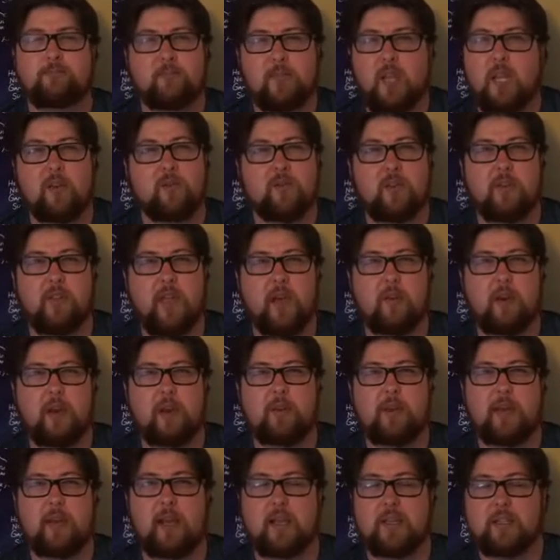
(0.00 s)
Didn't feel that way to
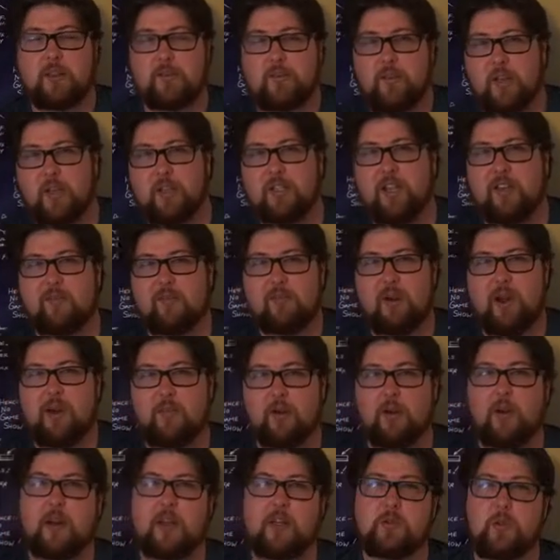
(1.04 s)
me. I still feel like Saving Private
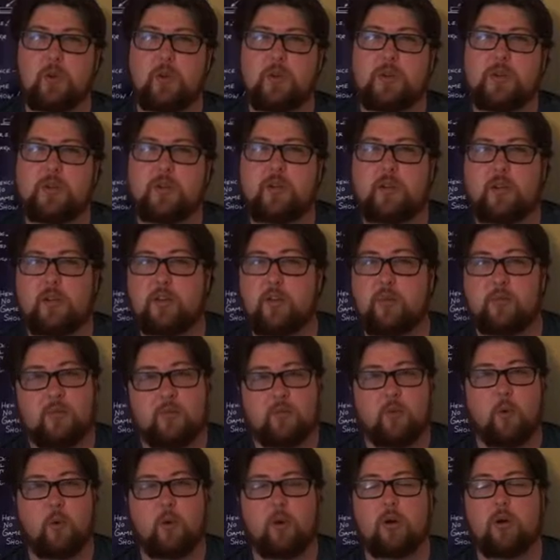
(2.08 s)
Ryan's worse in terms of
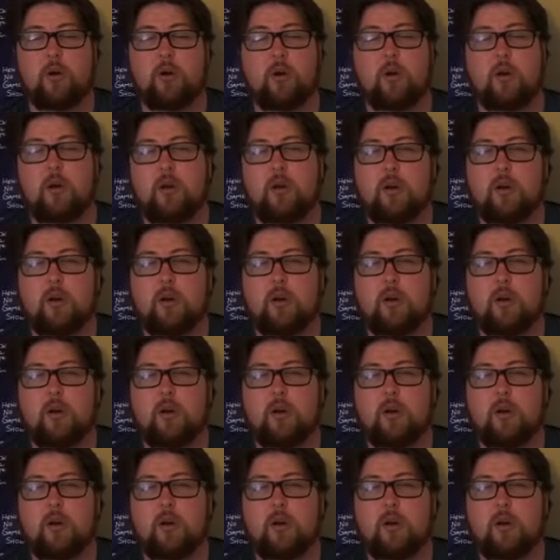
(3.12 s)
gore.